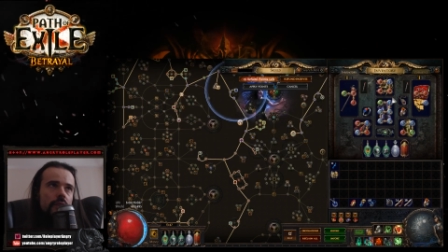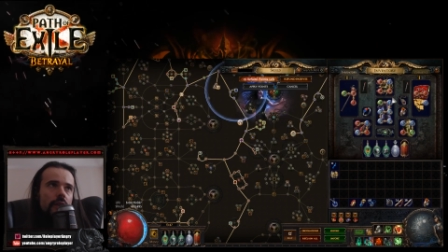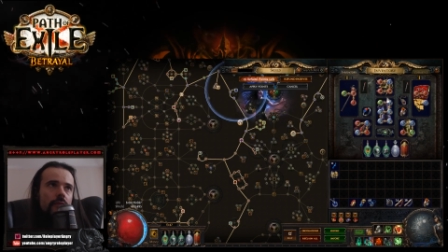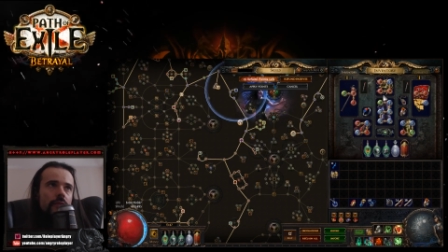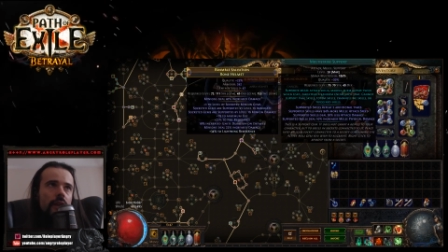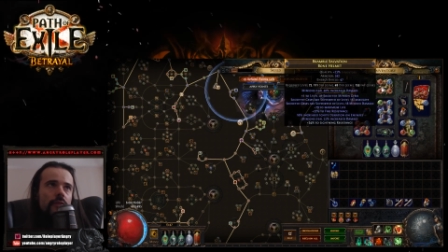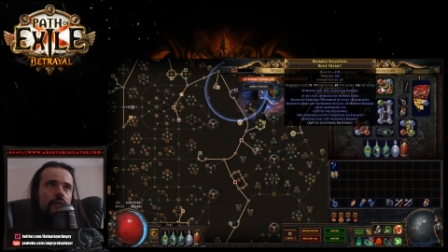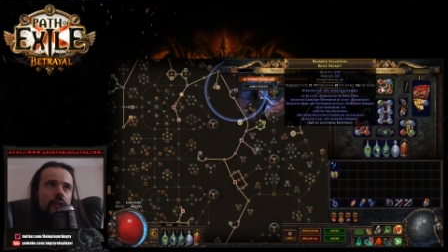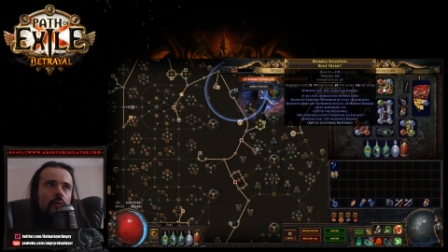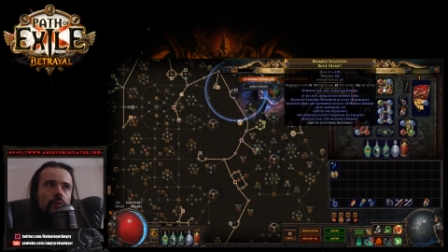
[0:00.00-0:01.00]
I
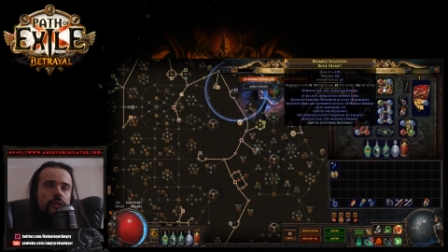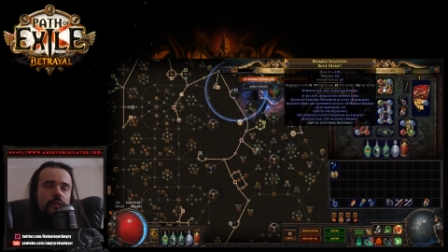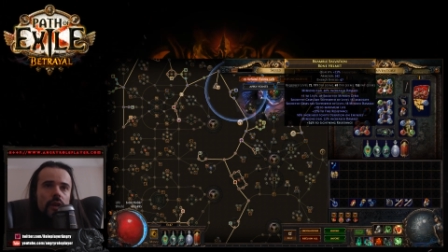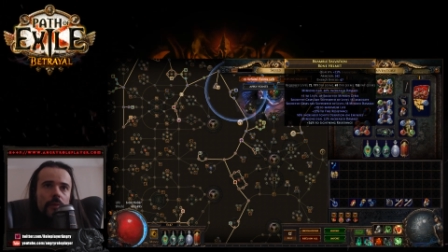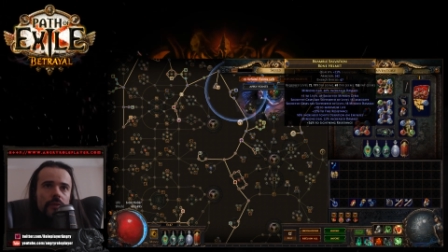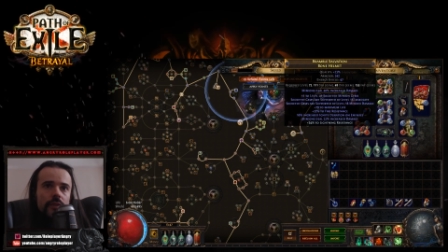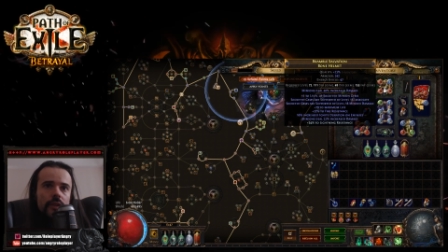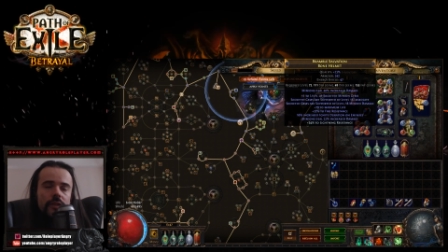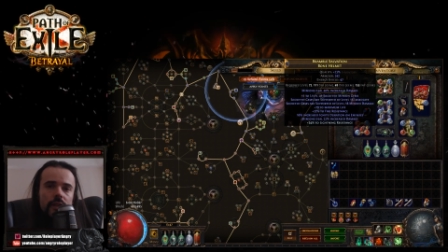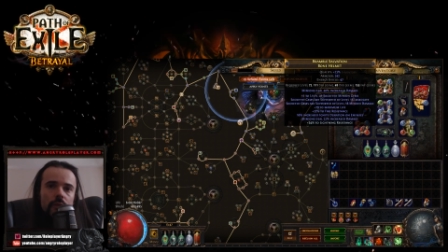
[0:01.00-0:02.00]
think I will stop at this.